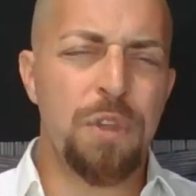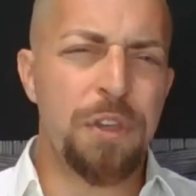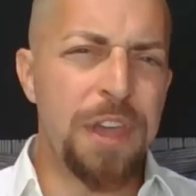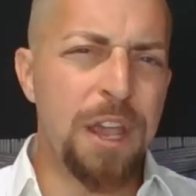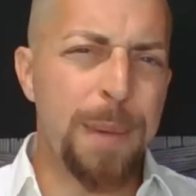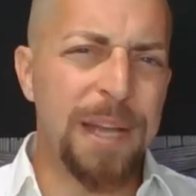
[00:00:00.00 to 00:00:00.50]
The
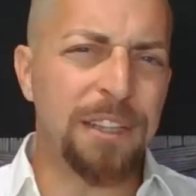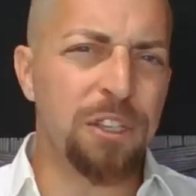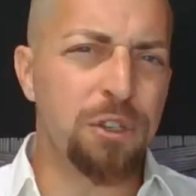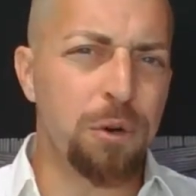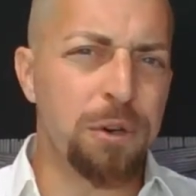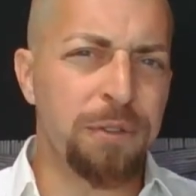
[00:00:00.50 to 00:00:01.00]
thing about the
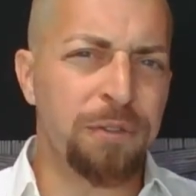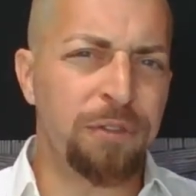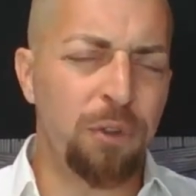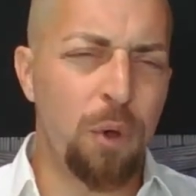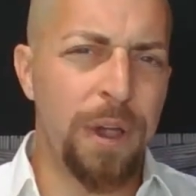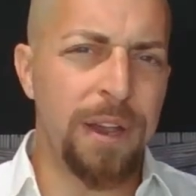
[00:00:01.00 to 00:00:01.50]
George
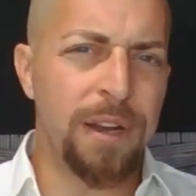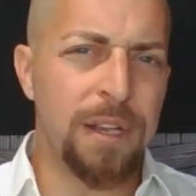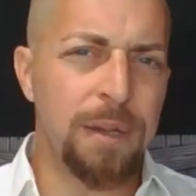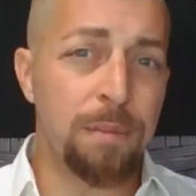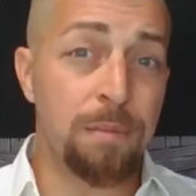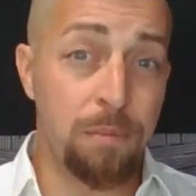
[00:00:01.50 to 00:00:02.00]
Floyd
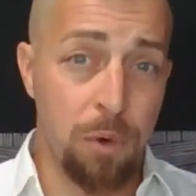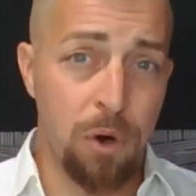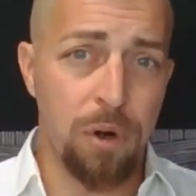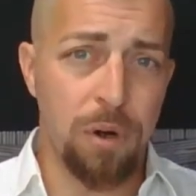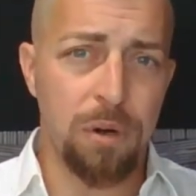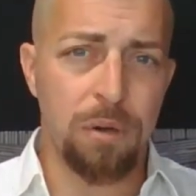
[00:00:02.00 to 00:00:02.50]

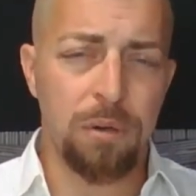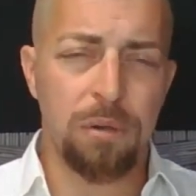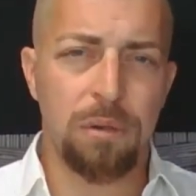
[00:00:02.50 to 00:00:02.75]
murder